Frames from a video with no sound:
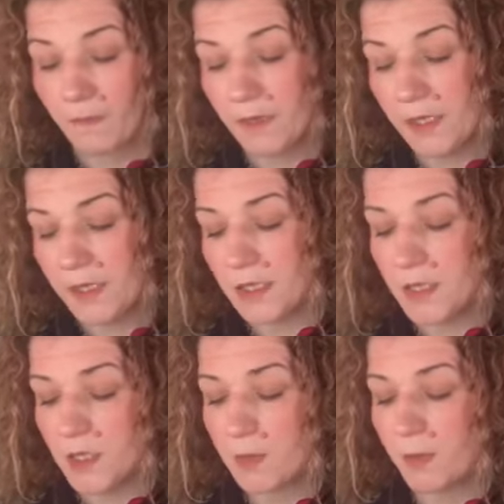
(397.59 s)
It
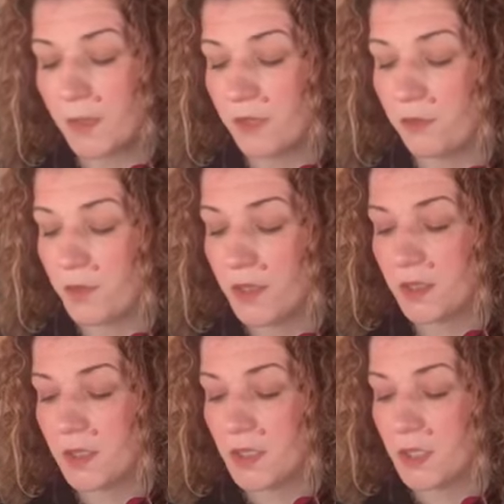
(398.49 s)
needs to be when you've made the
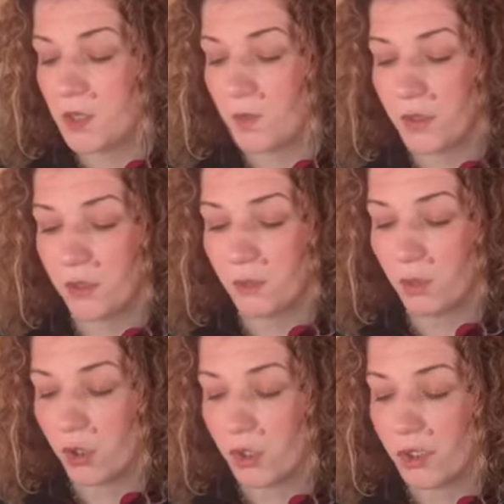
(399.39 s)
decision, when you're
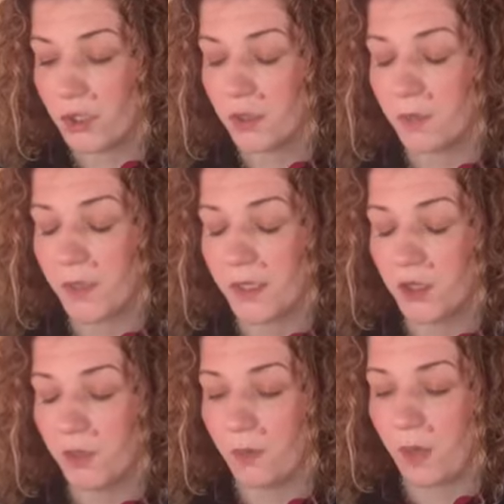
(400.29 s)
more clear, when
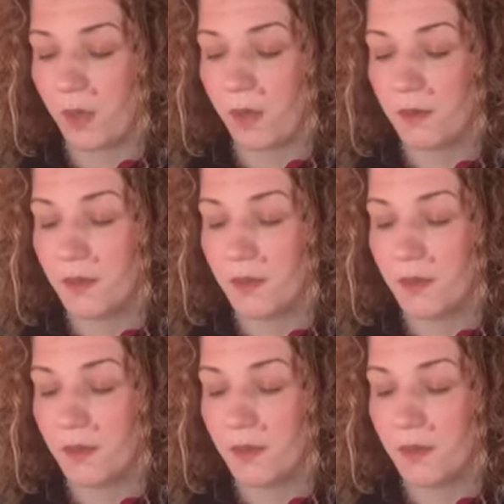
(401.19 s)
you are